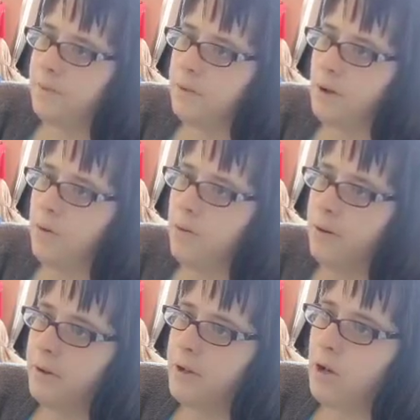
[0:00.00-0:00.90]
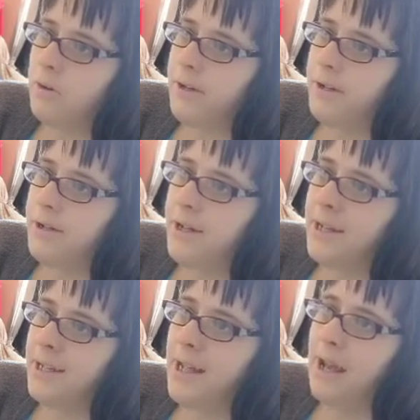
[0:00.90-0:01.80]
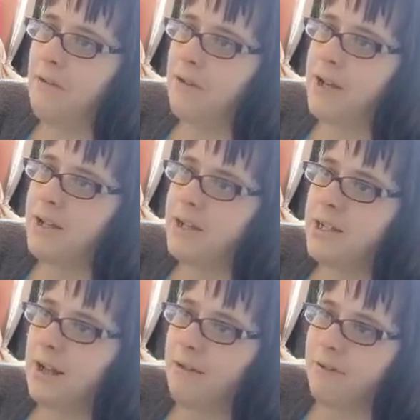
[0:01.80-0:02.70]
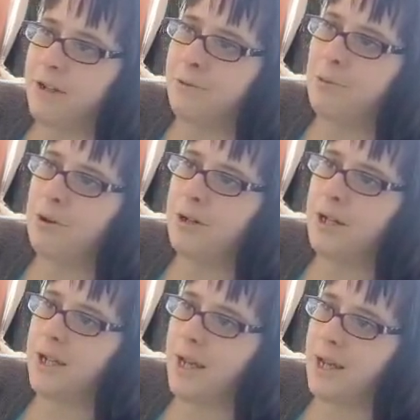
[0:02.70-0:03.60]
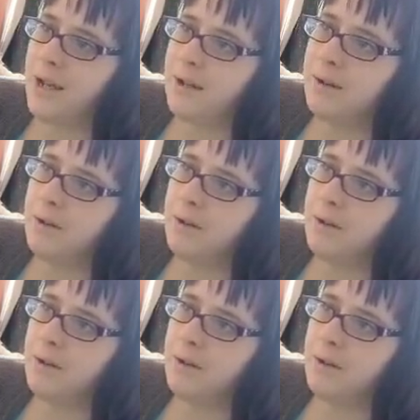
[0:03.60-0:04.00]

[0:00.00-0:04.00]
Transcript: Go, go into scavenge, scavenge what I can.